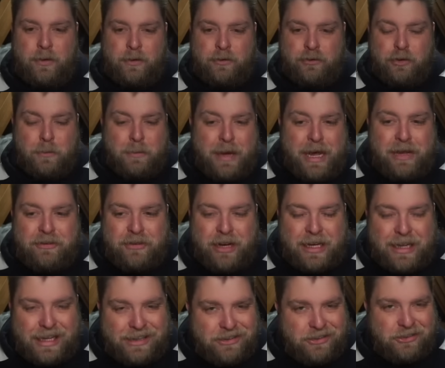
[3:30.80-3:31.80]
So
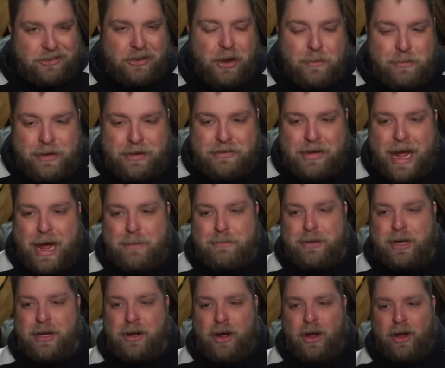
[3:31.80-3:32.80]
basically, to stop this
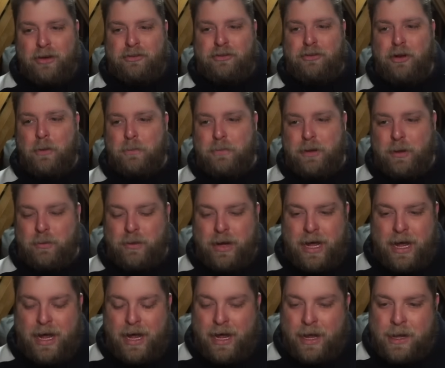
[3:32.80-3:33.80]
happening, or stop it
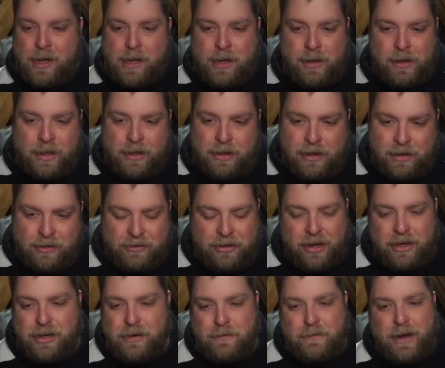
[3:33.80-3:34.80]
where you
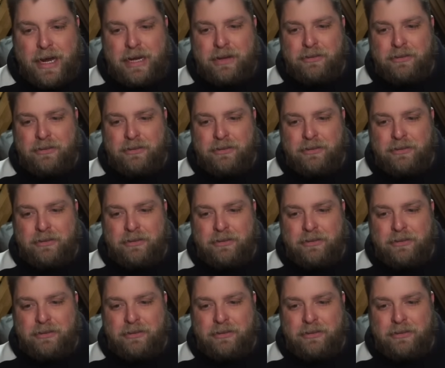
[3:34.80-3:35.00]
turn your Fire